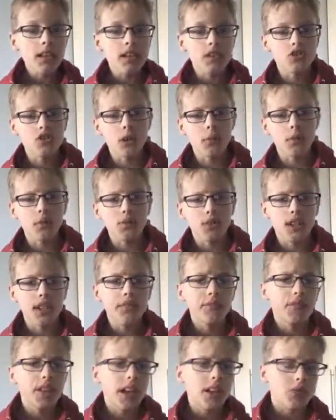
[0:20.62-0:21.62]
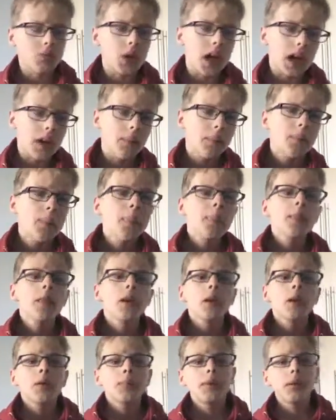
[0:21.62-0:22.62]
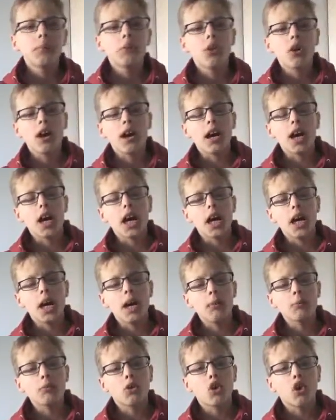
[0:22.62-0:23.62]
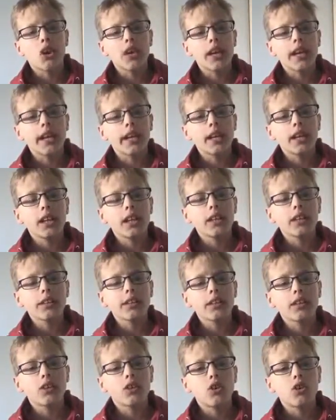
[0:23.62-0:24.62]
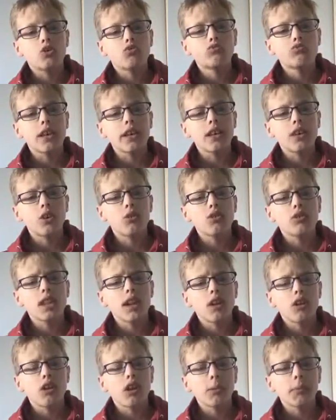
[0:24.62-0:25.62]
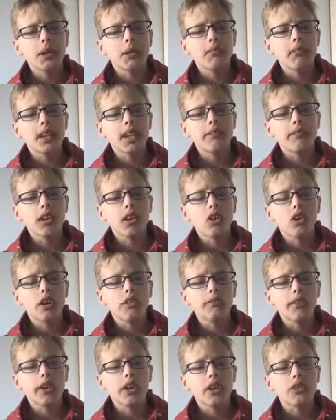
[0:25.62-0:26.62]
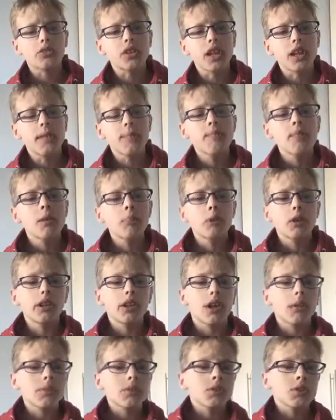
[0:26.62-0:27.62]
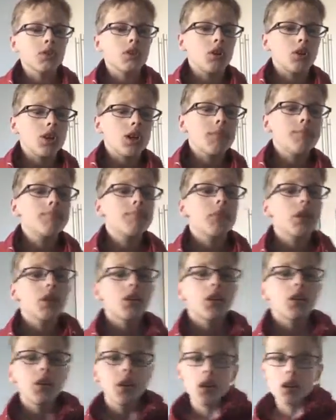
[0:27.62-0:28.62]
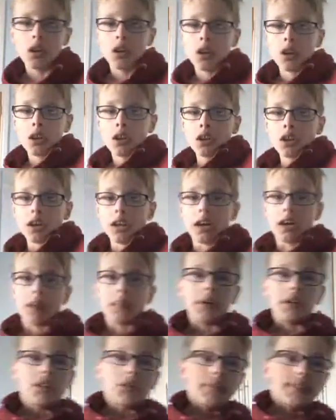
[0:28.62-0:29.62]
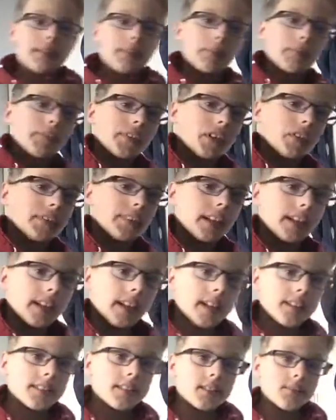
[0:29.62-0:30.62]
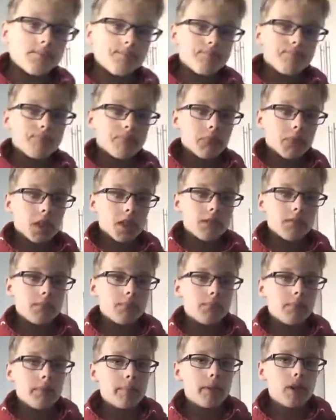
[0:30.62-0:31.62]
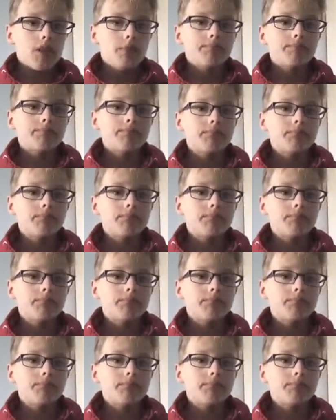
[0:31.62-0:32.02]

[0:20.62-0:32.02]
It's Comic Relief Day as well. People call it... Is it called Red Nose Day or Comic Relief? I call it Red Nose Day. Put in the comments what you call it. Yeah, I might do a separate video on that next. Maybe not.